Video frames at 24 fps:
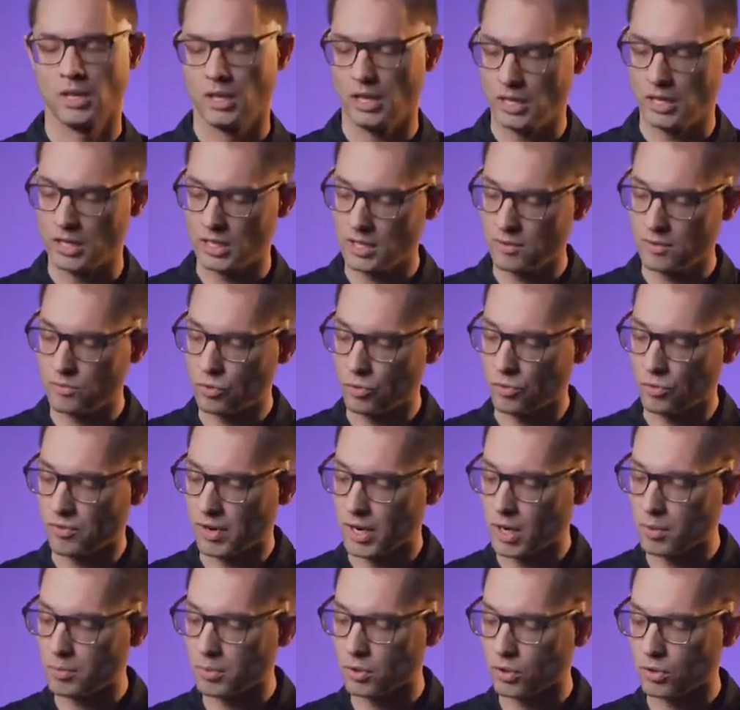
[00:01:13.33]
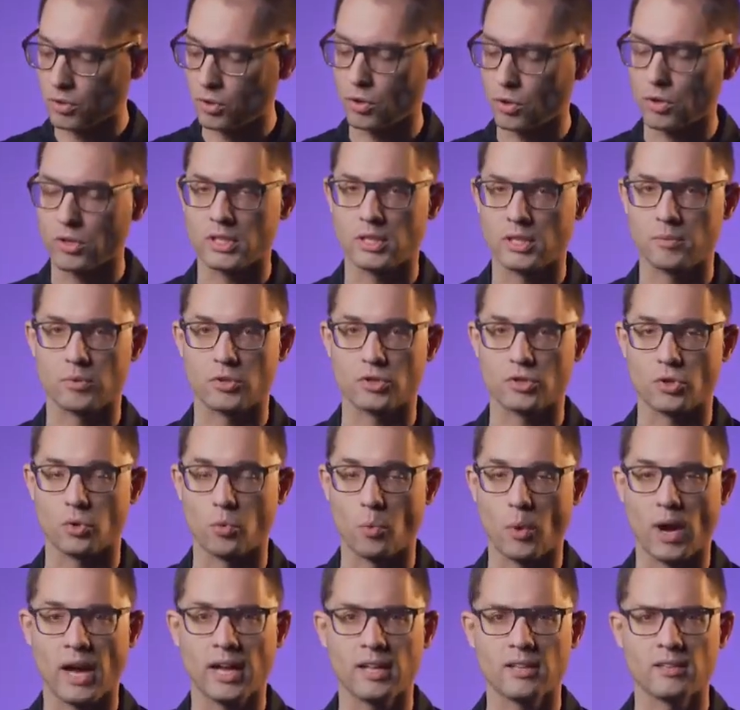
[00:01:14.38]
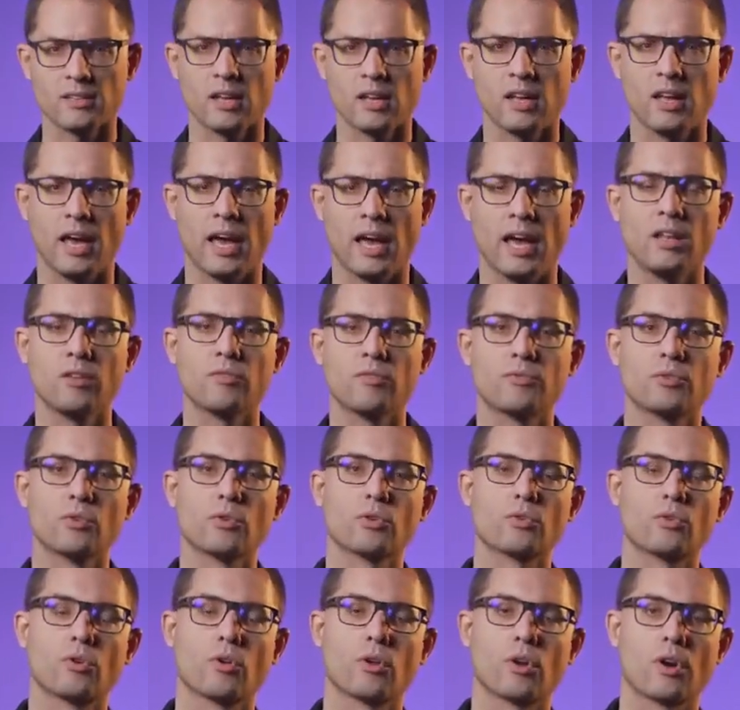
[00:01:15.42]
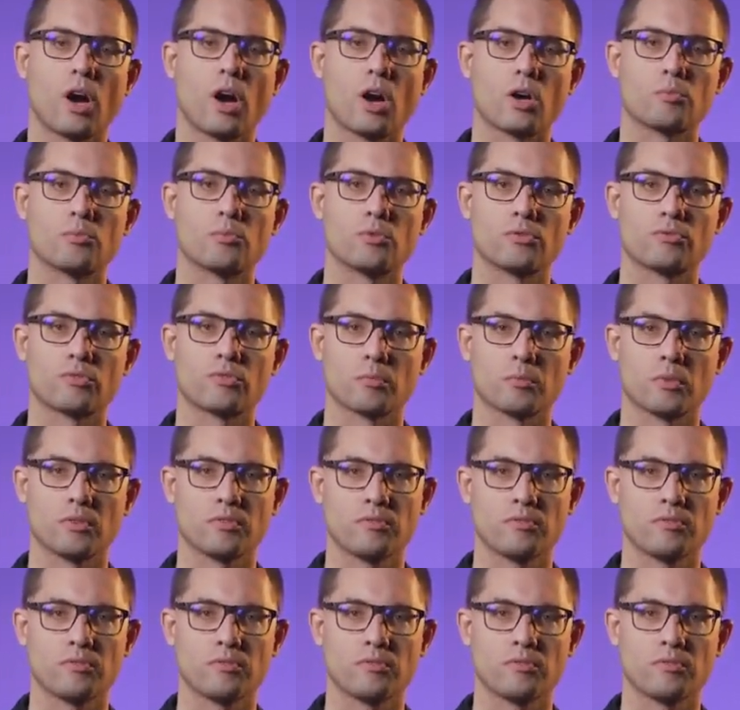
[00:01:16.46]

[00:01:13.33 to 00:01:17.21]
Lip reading: It gives you variable color temperature white and full color output from the